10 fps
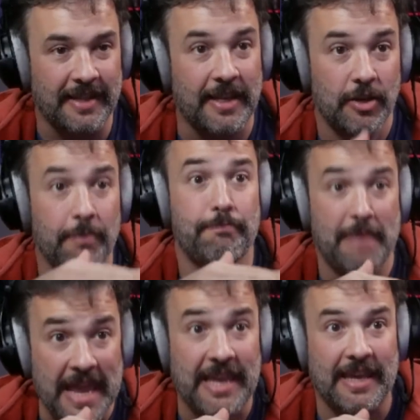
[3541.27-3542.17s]
Like, you're
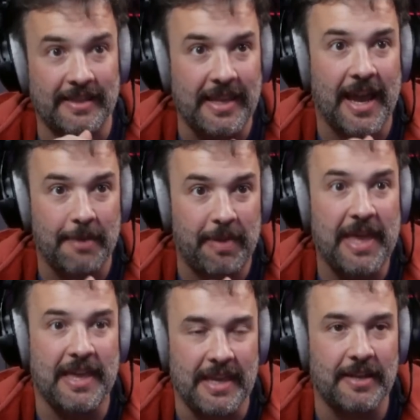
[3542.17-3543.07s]
making the IP
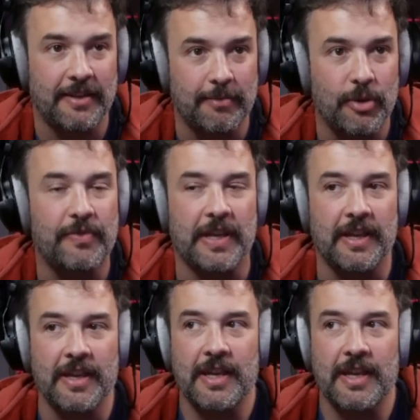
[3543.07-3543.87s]
into the movie.